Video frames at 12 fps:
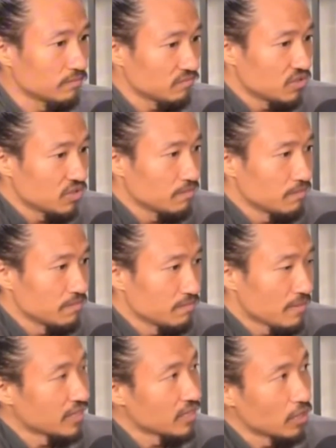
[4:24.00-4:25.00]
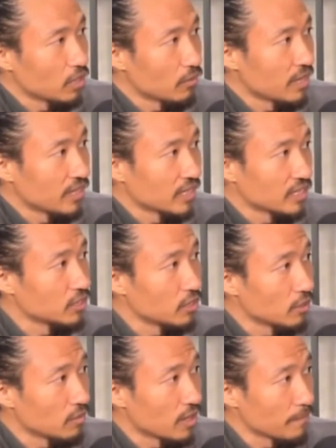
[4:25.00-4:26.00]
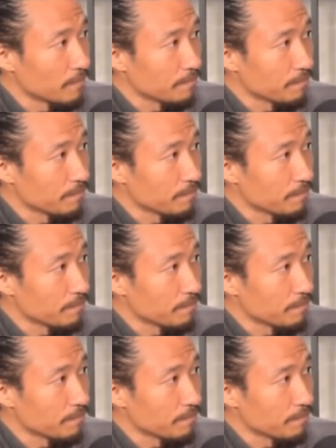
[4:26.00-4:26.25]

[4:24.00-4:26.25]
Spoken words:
couldn't make it go away, and I didn't know why.